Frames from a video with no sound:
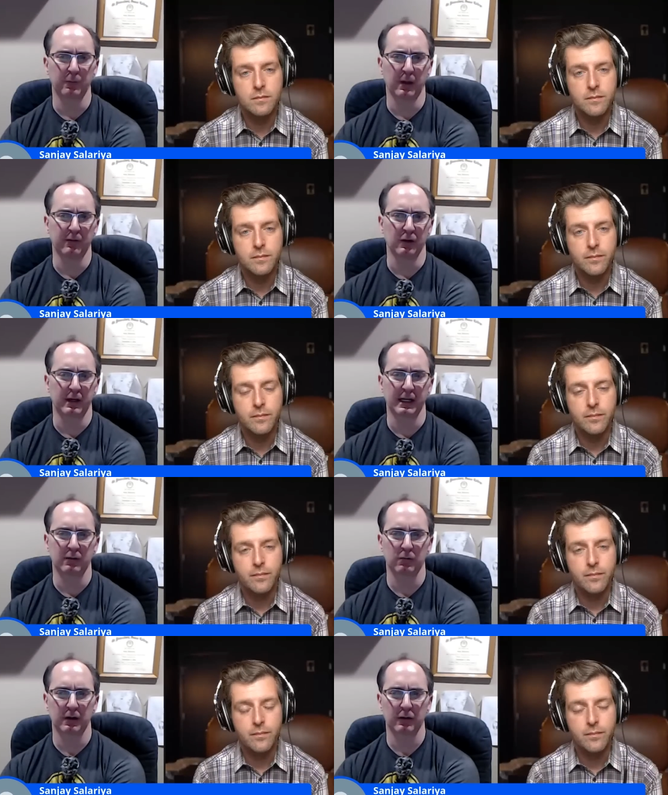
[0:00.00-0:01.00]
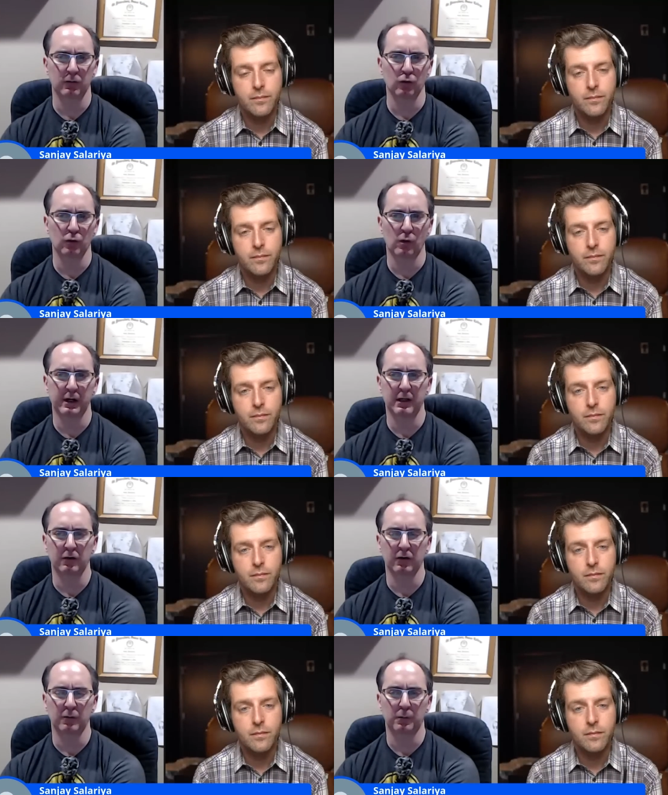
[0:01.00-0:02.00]
Speaker 1: if, if you're getting rid of the room, why
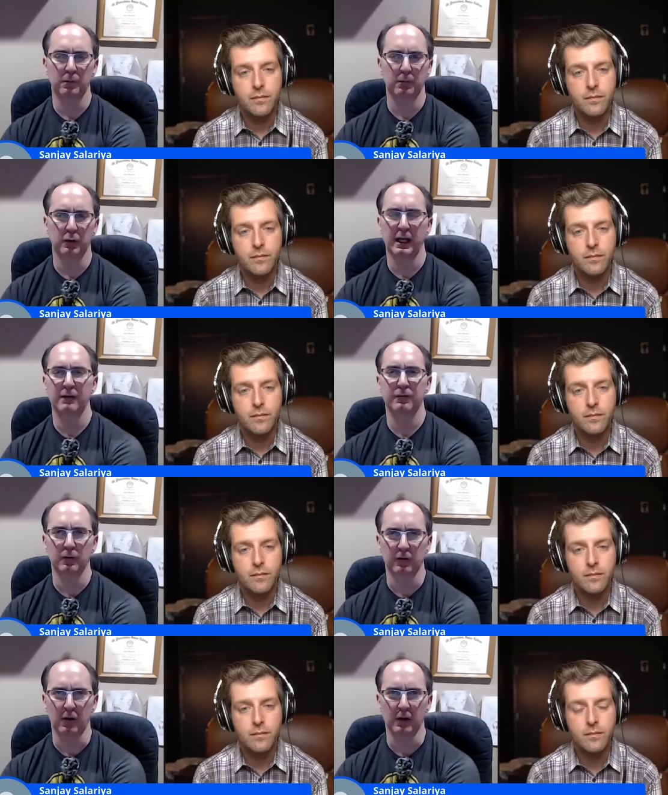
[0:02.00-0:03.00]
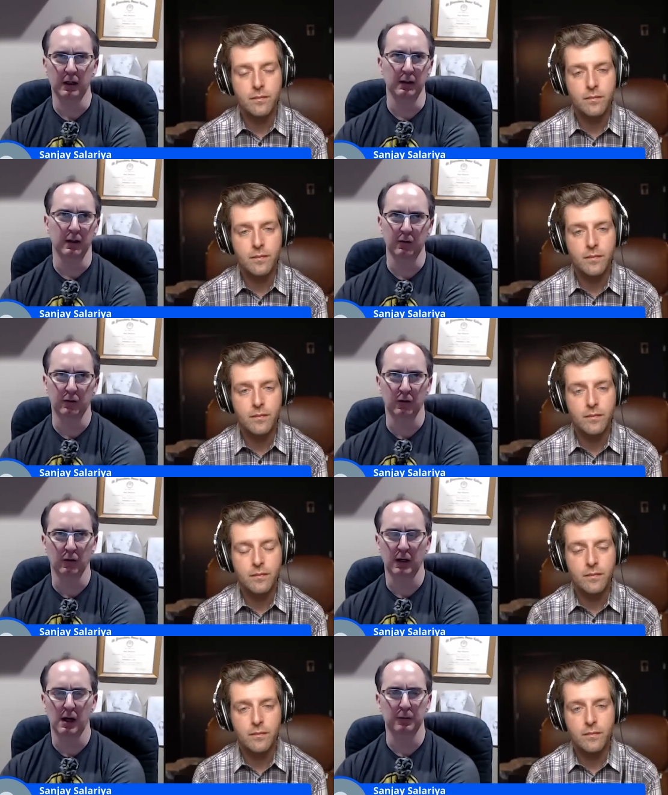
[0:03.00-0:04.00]
not just put headphones on and that's
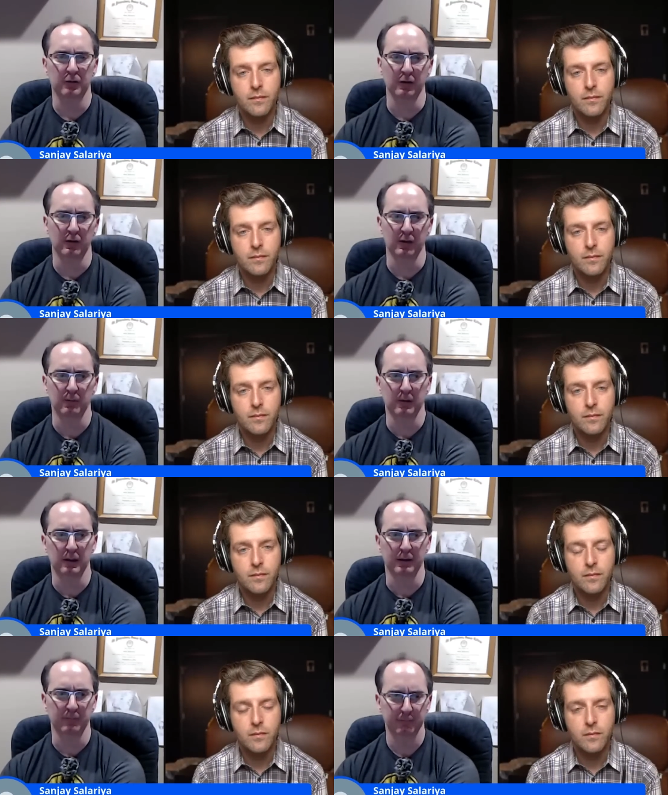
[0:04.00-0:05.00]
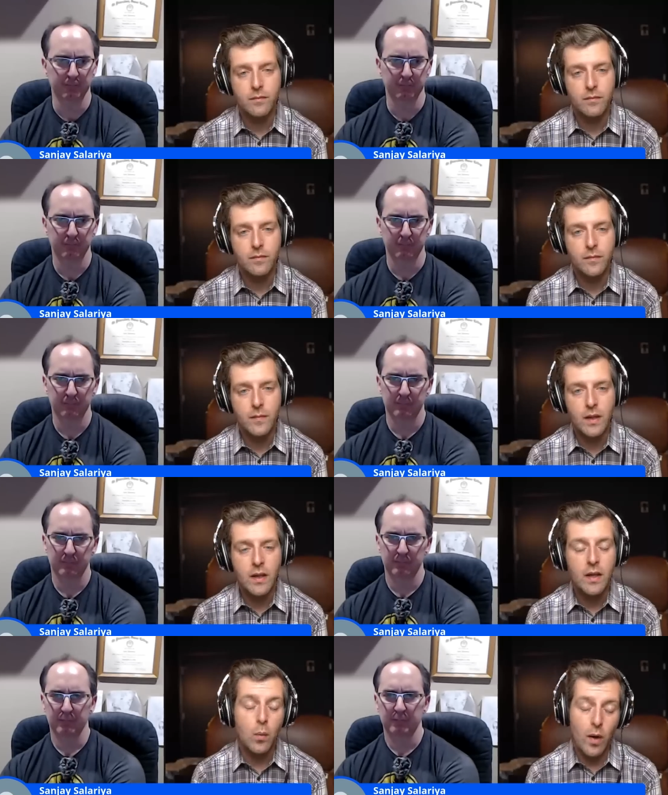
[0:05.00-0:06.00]
you're accomplishing the same thing?
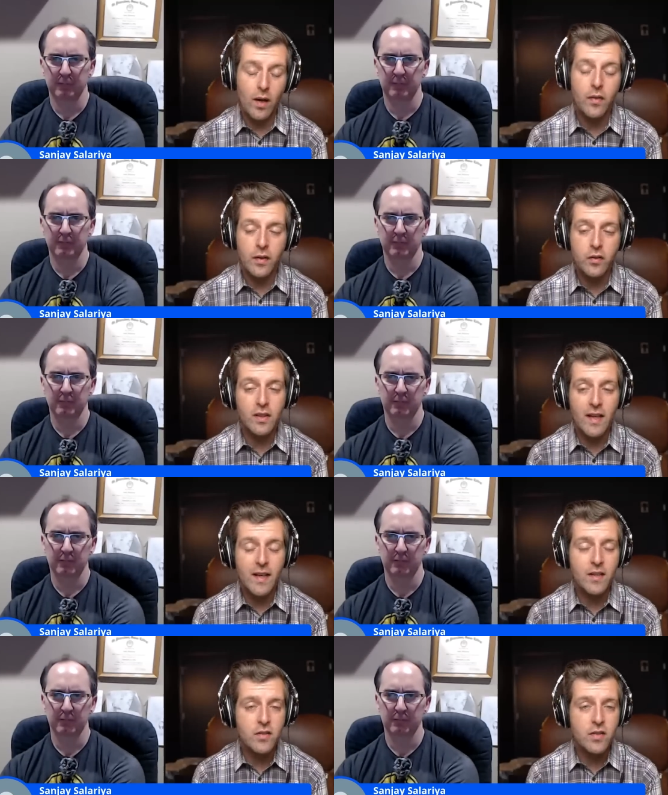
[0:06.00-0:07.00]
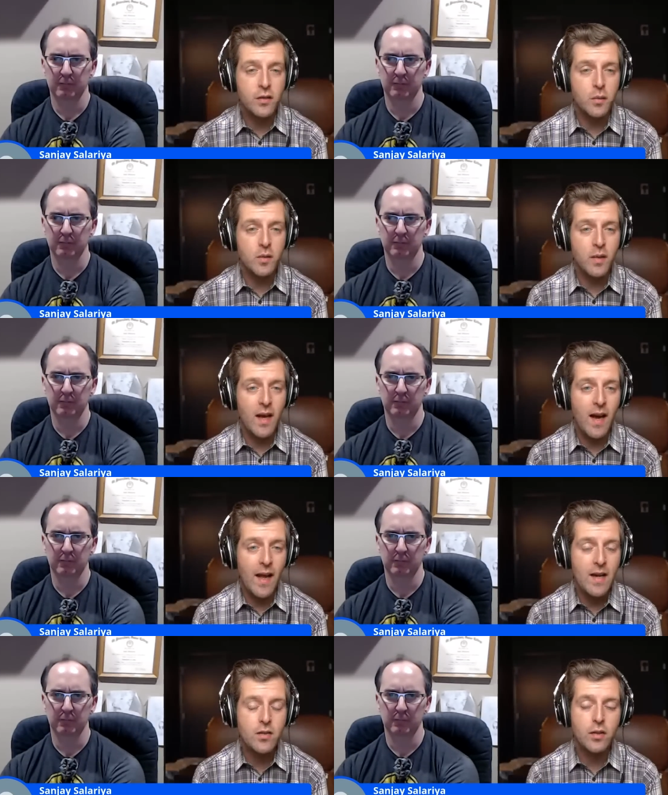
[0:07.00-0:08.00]
Speaker 2: Well, there's a lot of engineers who do that.
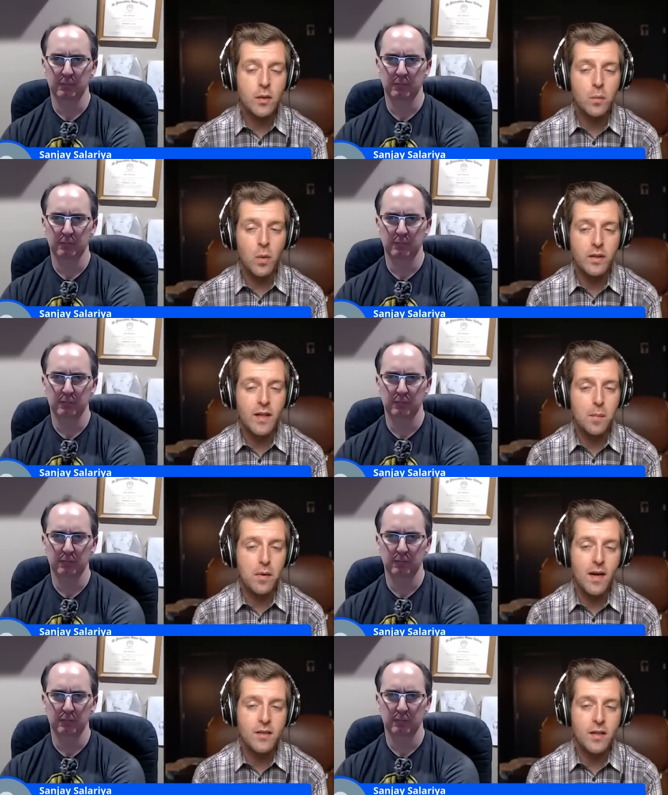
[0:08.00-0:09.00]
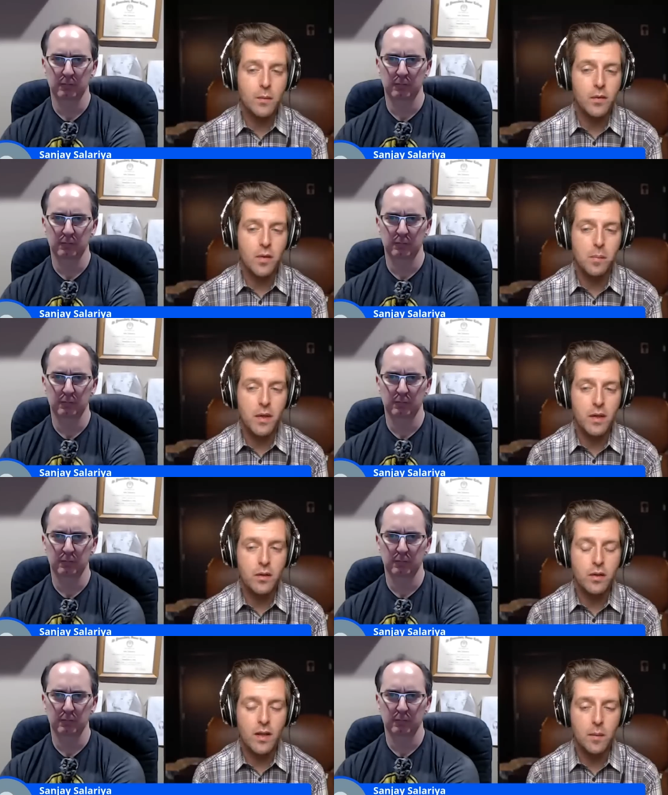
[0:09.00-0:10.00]
I actually worked on a project with
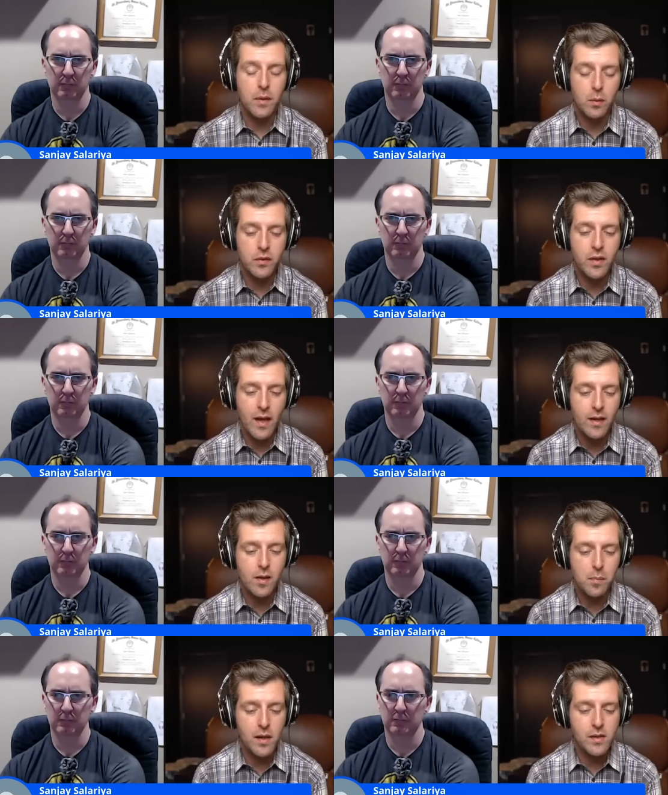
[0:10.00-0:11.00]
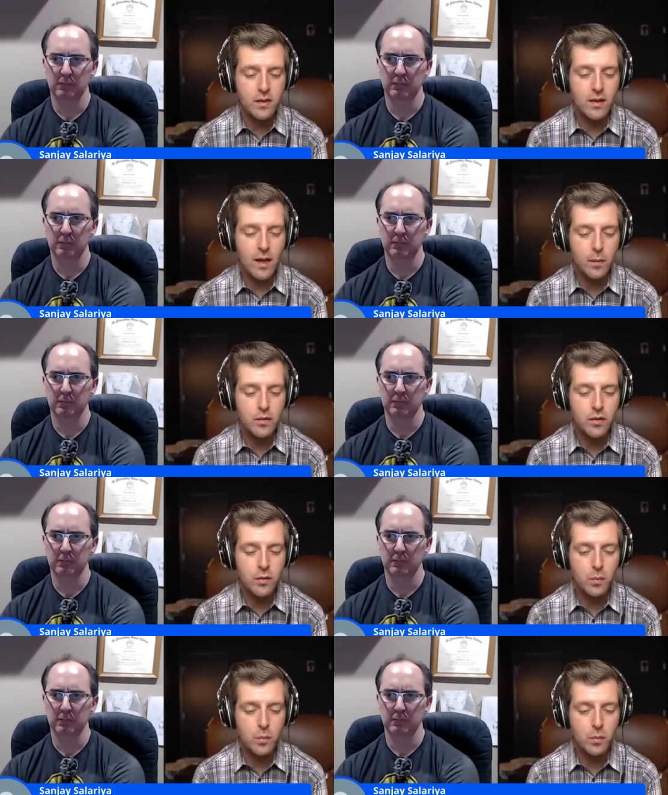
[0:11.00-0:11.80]
somebody. Um, he was the head of the project, and I was just